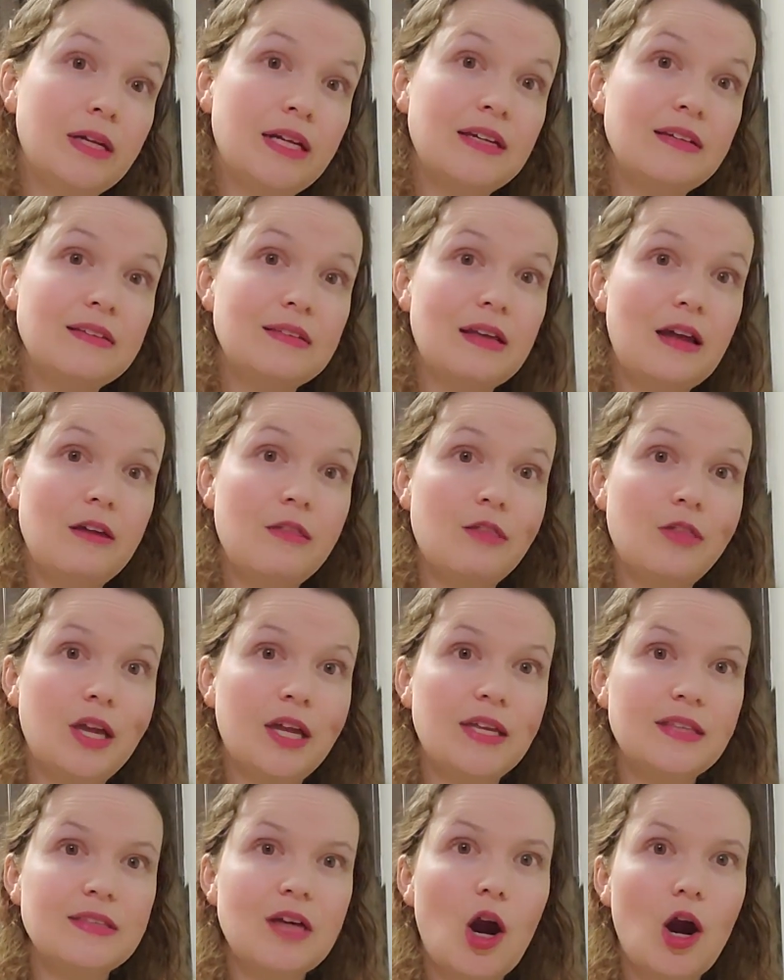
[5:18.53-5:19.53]
because I
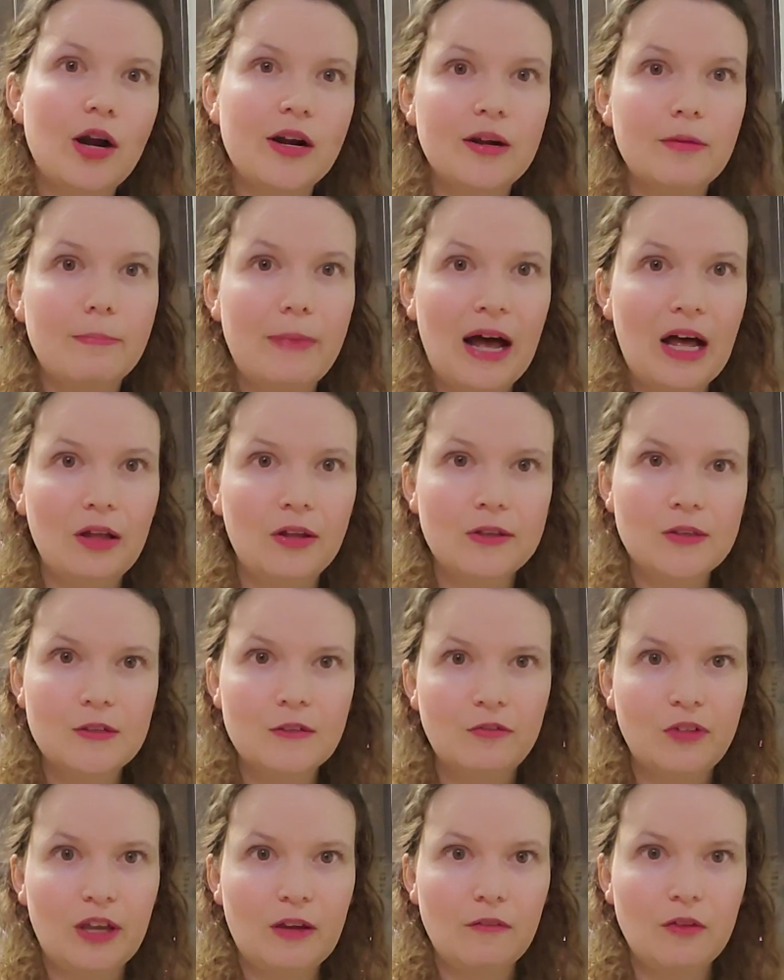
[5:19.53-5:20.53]
think it's hard to
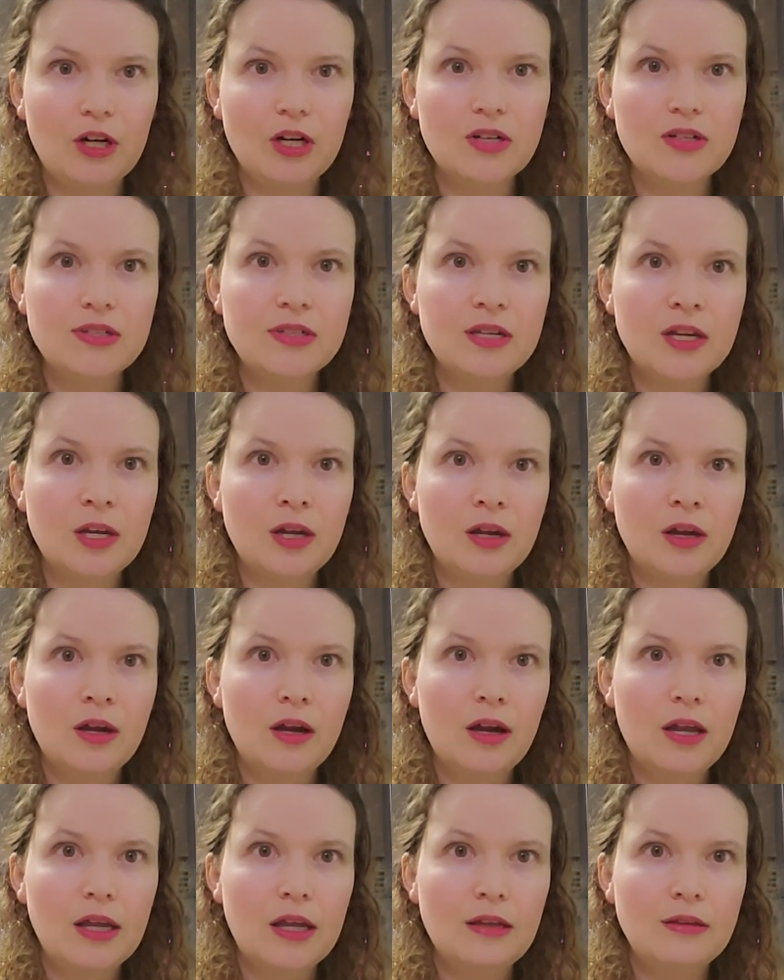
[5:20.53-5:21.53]
balance flavors
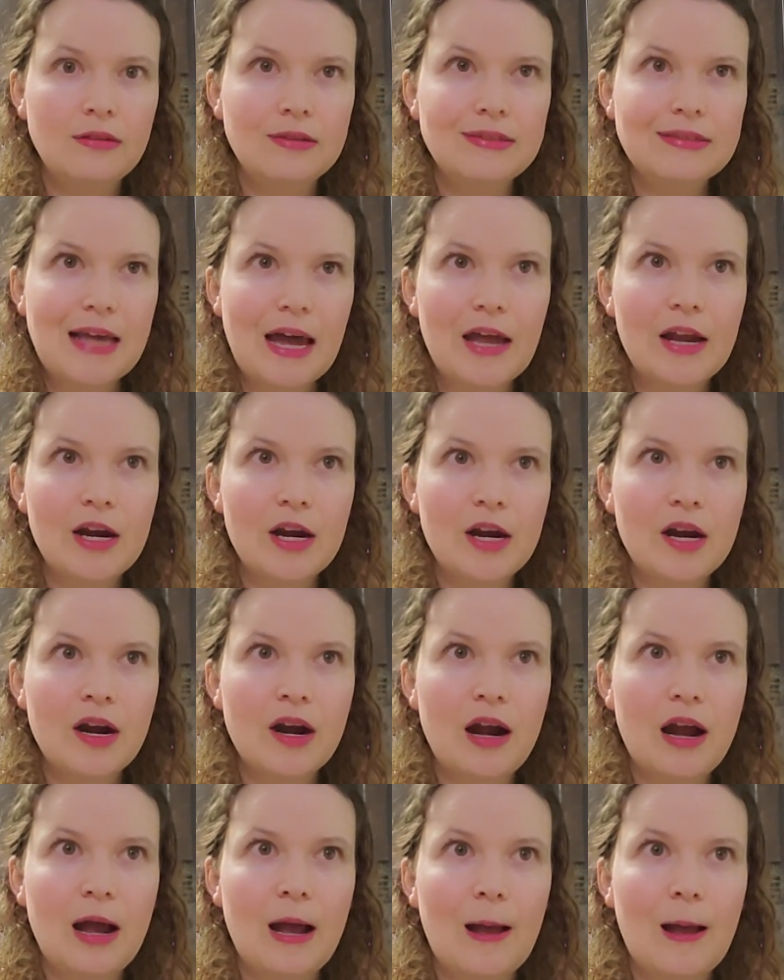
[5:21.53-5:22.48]
in cider.